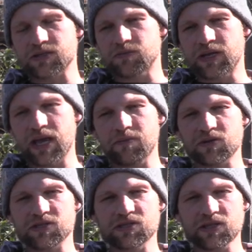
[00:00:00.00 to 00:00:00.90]
This became
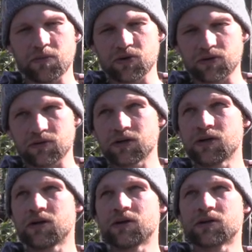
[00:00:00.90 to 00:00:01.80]
a seminal,
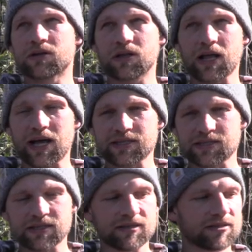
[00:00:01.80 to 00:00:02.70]

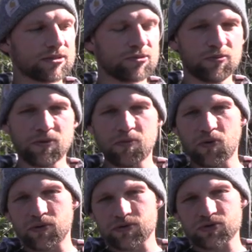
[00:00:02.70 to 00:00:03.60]
classic, super
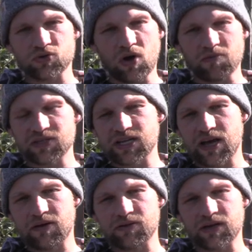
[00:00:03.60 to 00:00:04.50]
important drum
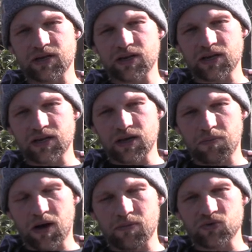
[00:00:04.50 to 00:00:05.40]
sound in, in
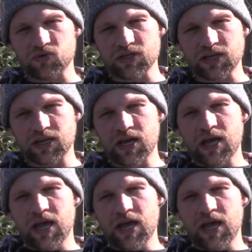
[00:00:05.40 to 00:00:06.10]
hip hop music.